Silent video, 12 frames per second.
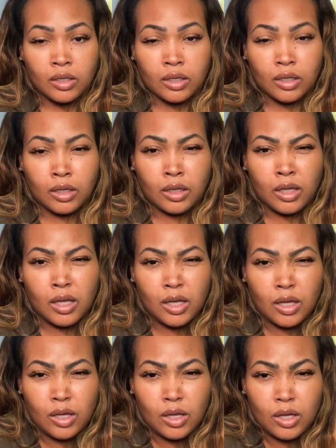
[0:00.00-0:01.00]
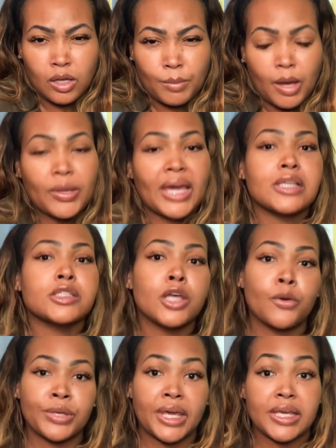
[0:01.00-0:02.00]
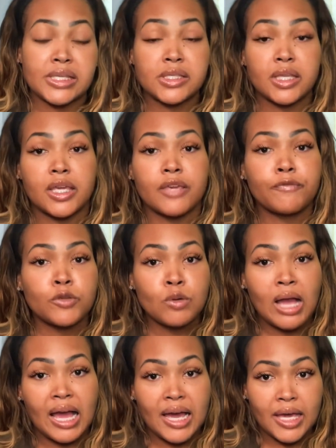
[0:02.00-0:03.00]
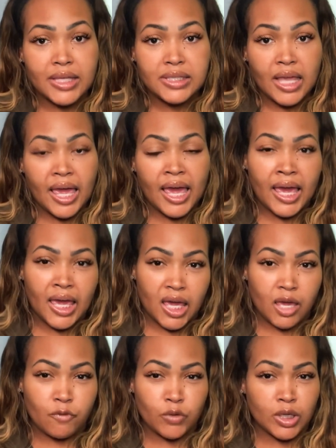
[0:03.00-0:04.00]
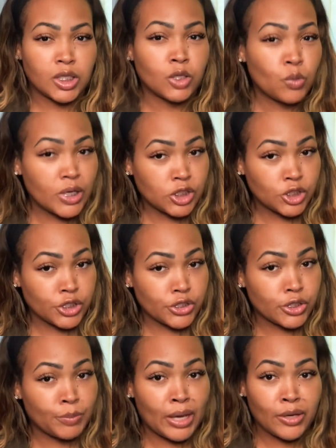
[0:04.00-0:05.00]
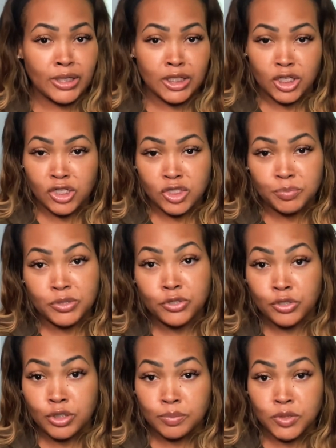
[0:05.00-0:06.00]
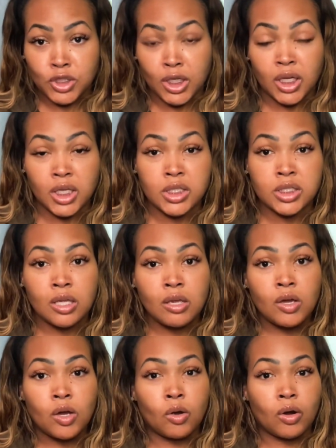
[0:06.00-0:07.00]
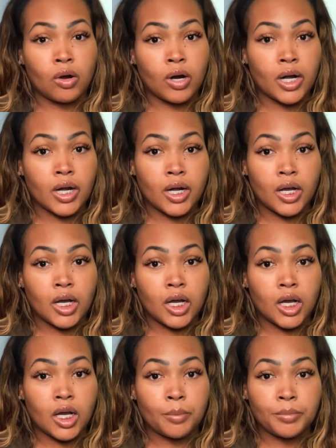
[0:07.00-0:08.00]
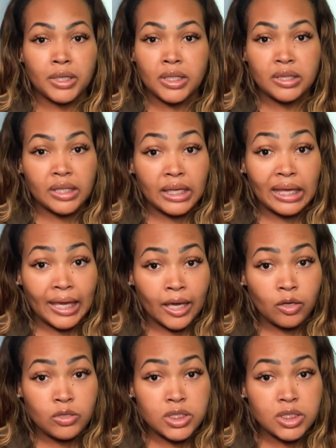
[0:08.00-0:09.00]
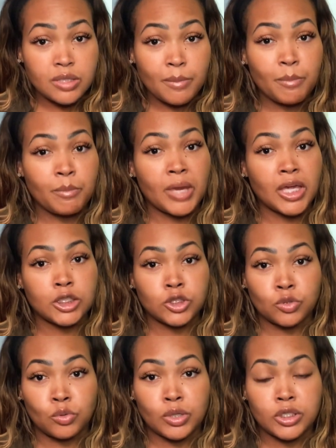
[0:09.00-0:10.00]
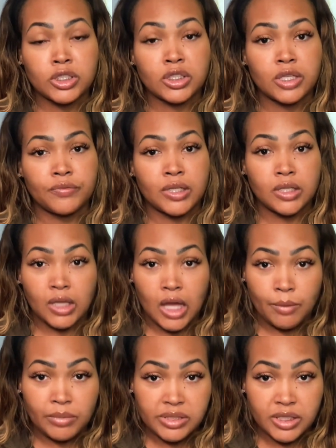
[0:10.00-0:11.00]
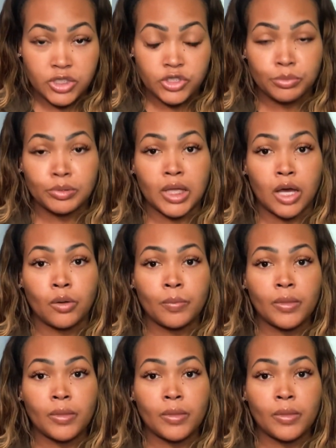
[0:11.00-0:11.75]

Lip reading: Okay, so yes, if you guys have any questions about any of these prescriptions or anything else, make sure to leave it in the comment section below.